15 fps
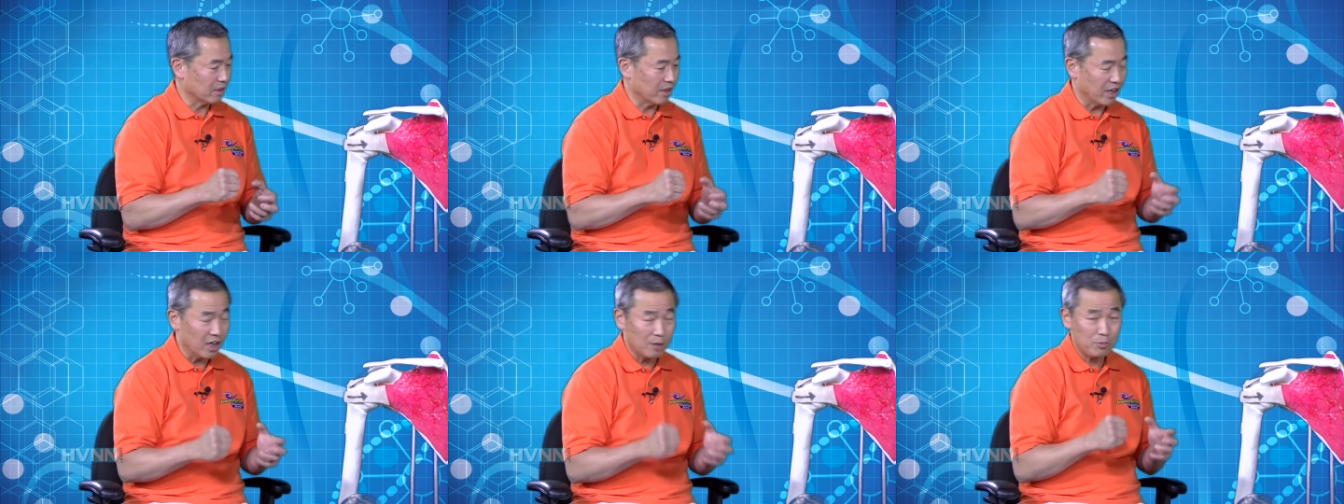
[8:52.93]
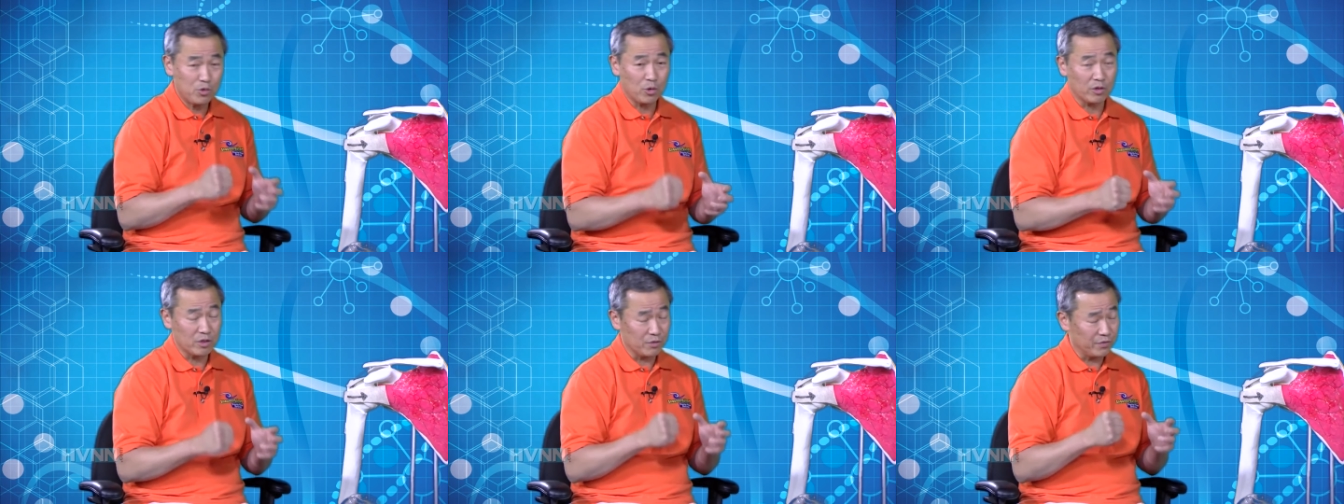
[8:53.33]
The hip
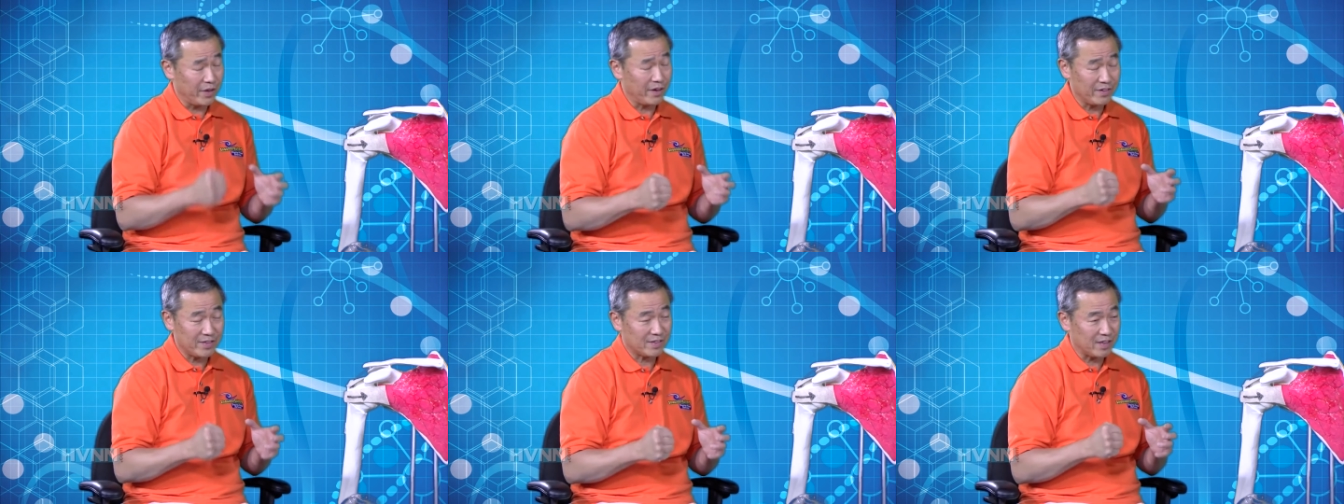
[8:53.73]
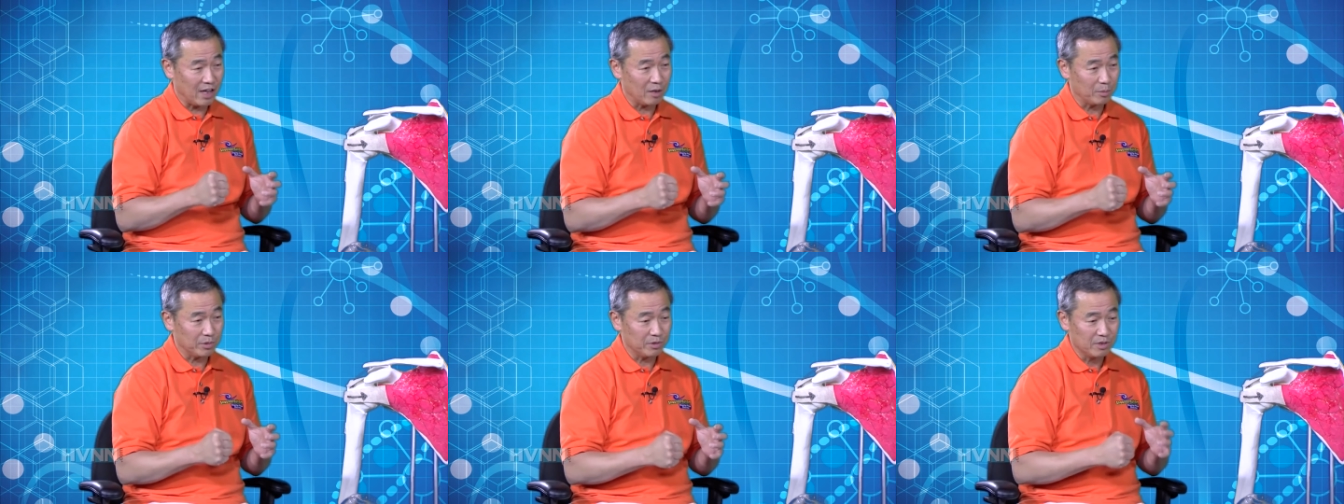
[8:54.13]
joint is very
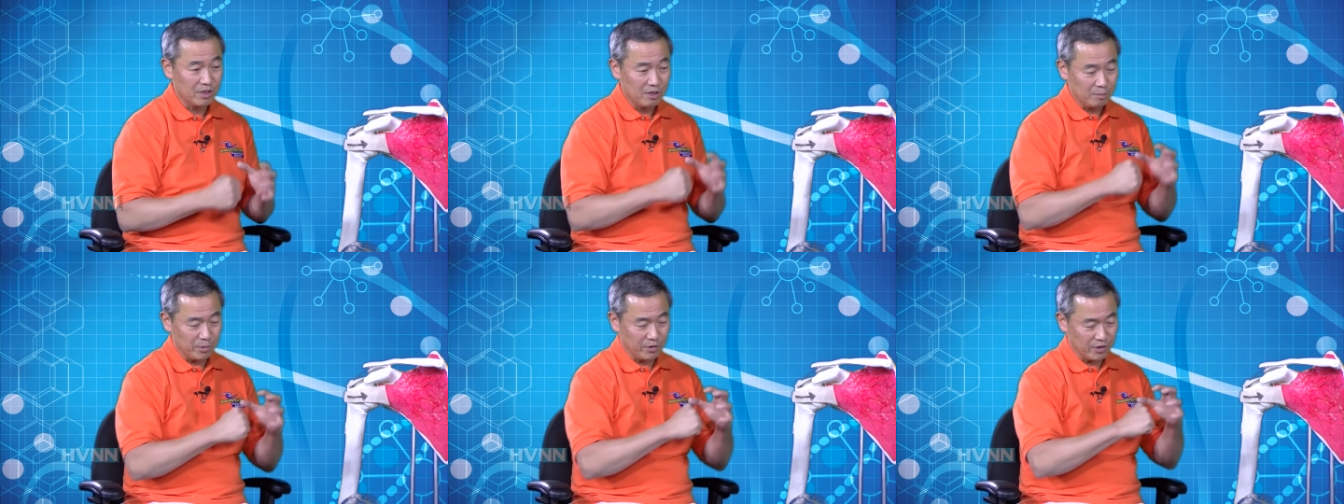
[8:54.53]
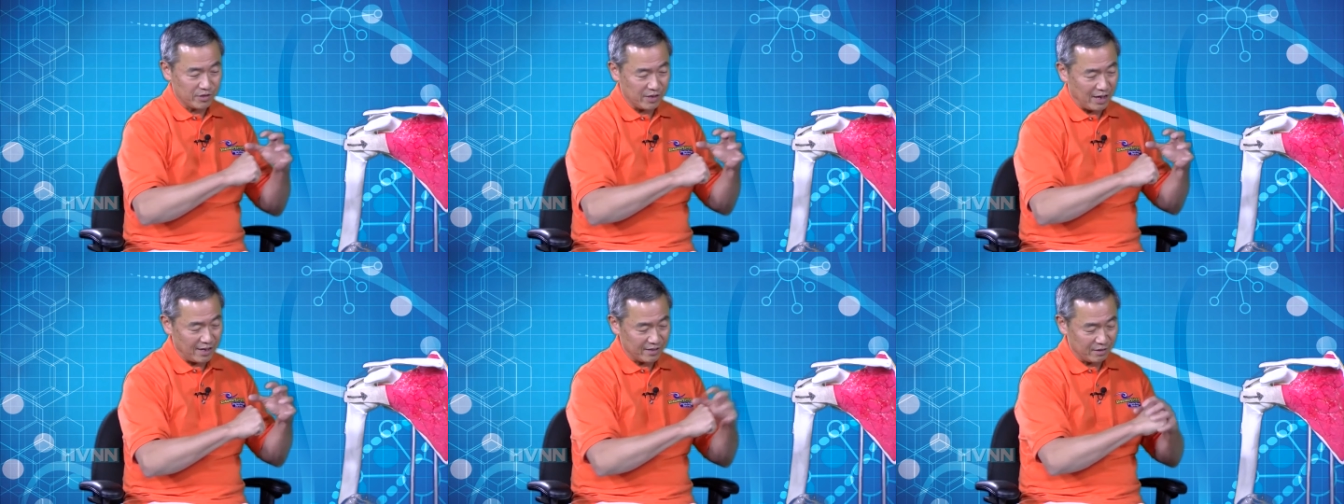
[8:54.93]
stable because
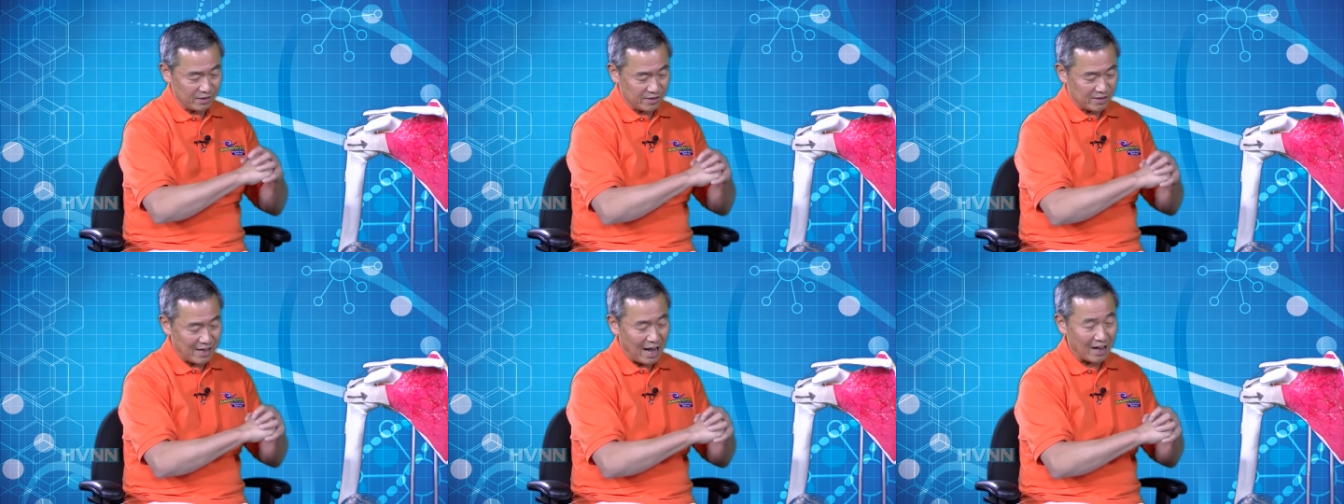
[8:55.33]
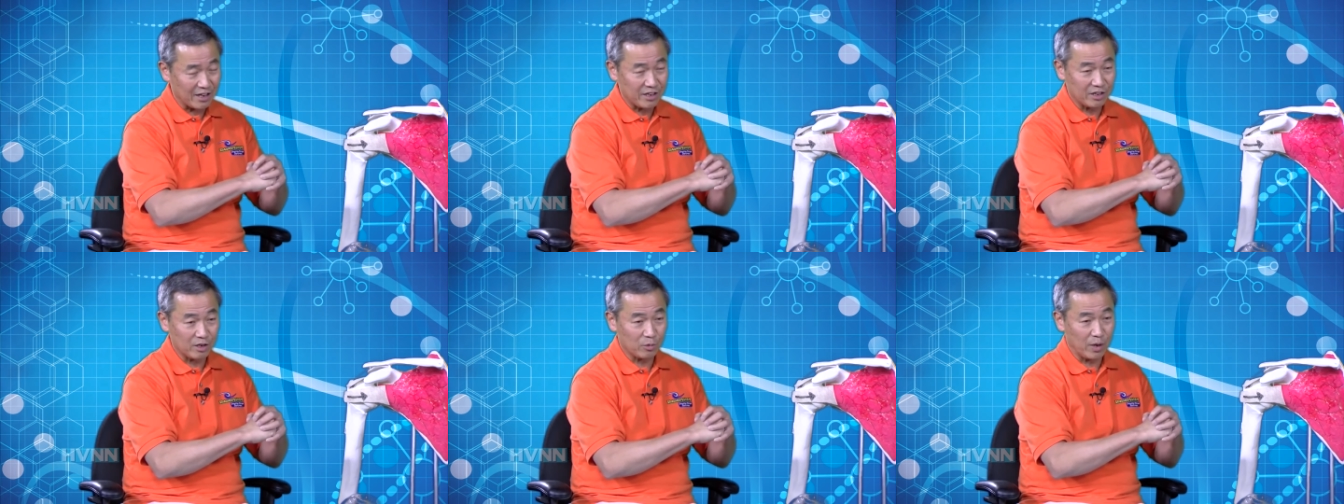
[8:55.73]
it has a
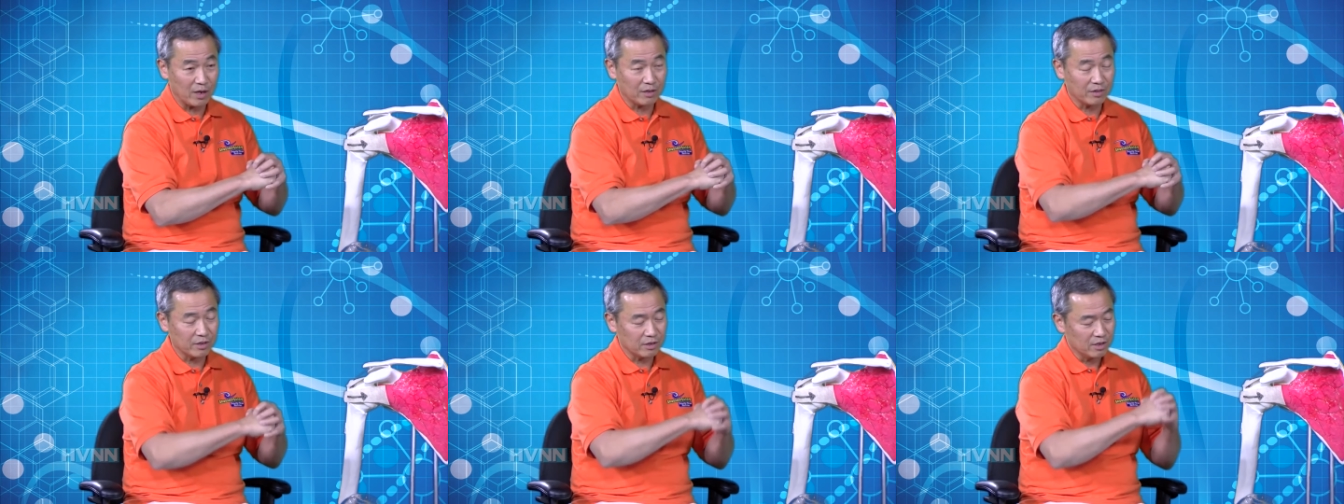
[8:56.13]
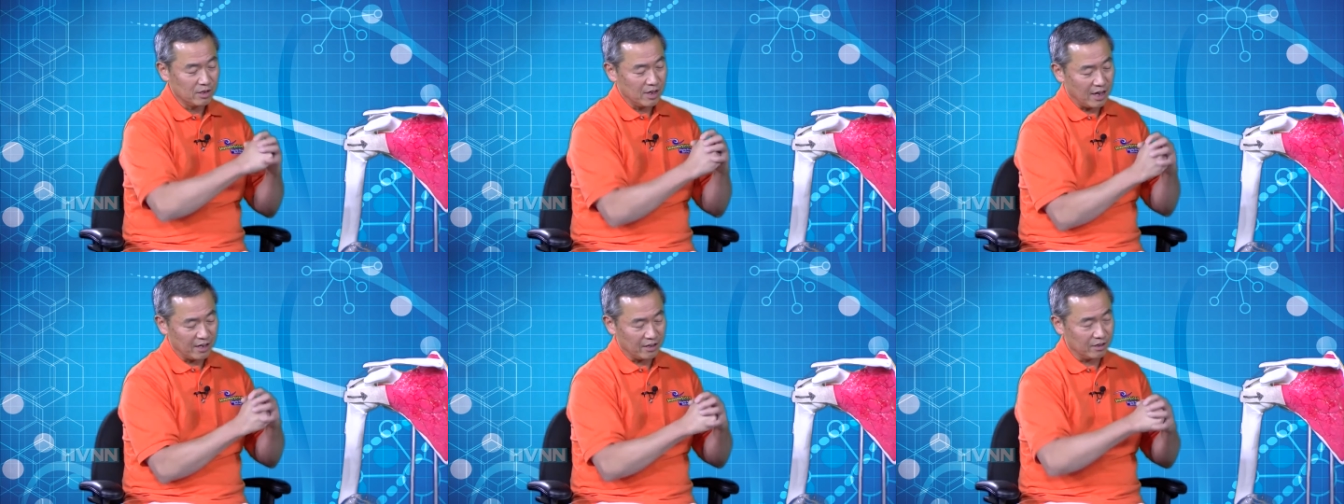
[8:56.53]
socket around it
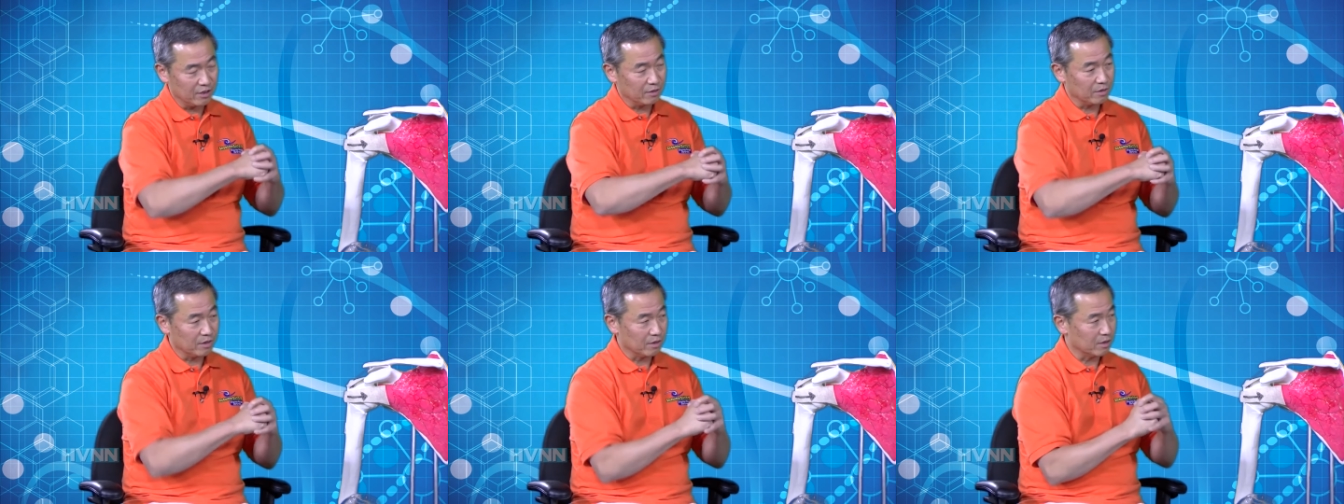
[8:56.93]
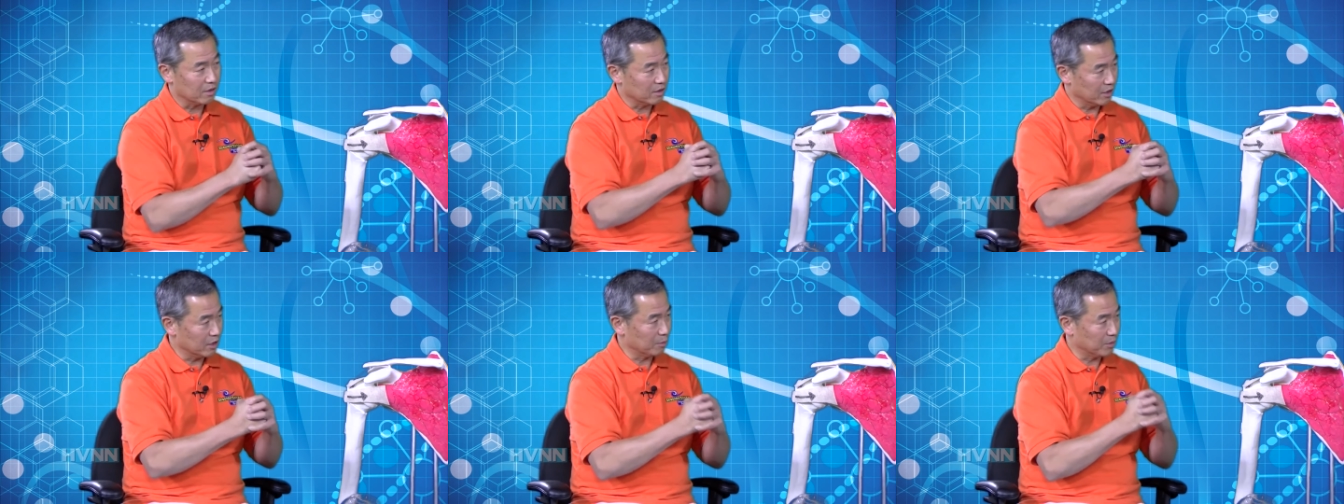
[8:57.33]
and then the, the,
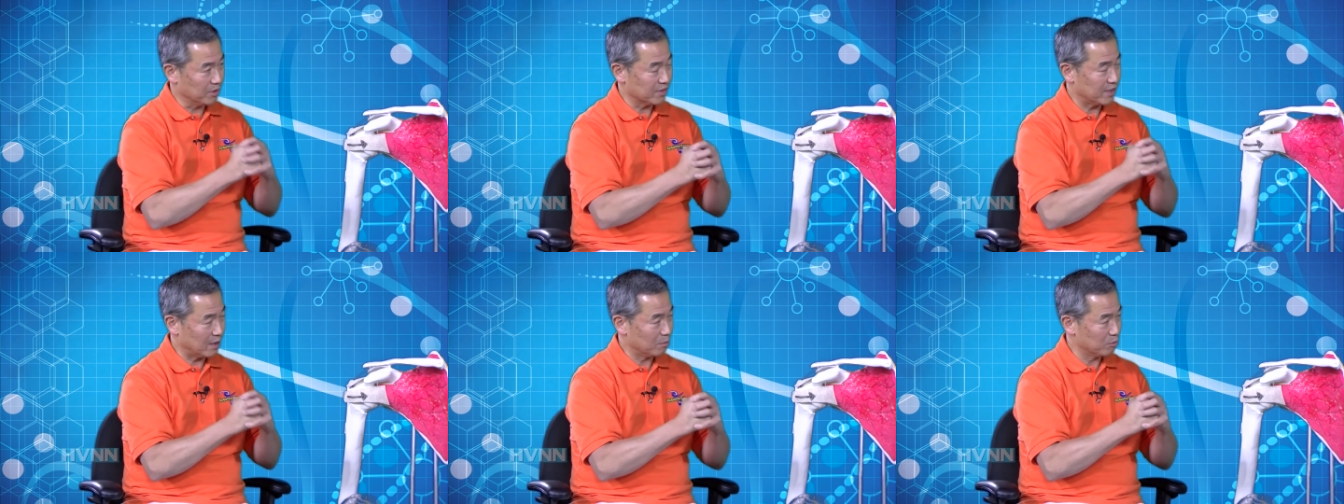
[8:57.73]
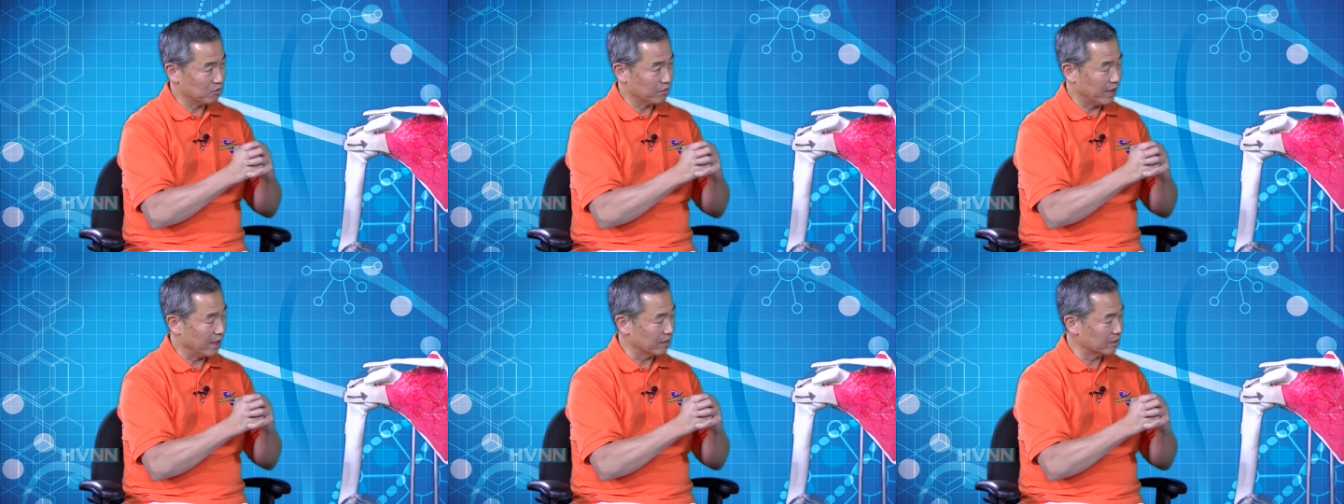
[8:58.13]
the hip does not
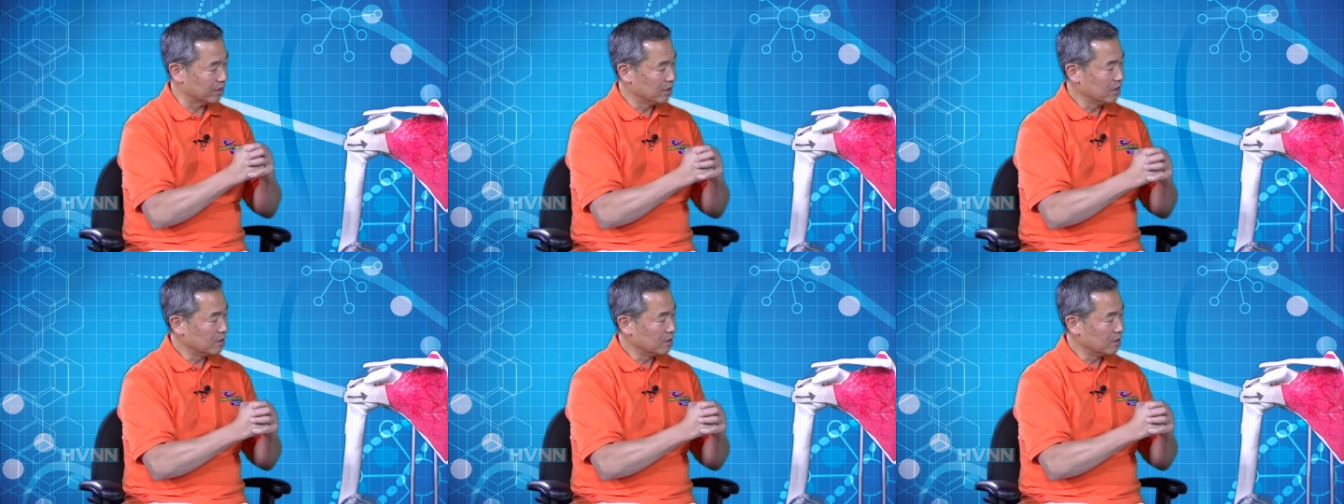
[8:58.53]
move out.